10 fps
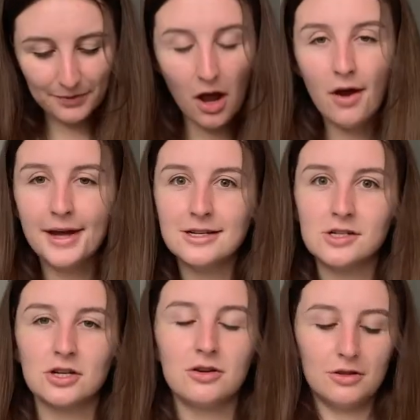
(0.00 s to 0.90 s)
Oh, I didn't
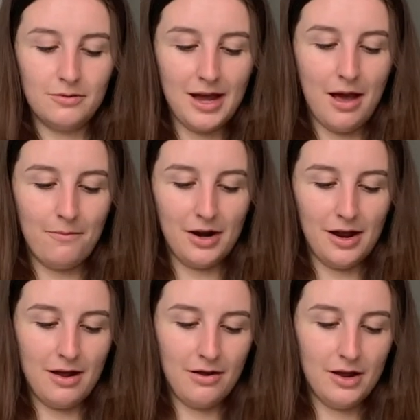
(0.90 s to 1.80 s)
show you on the way up, but
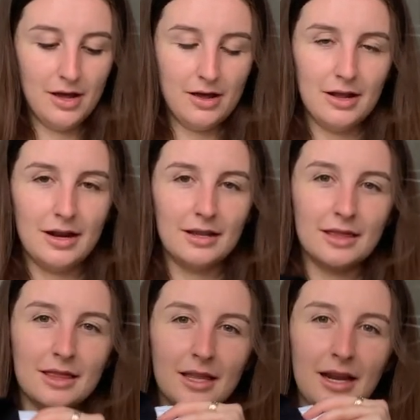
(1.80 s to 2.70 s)
the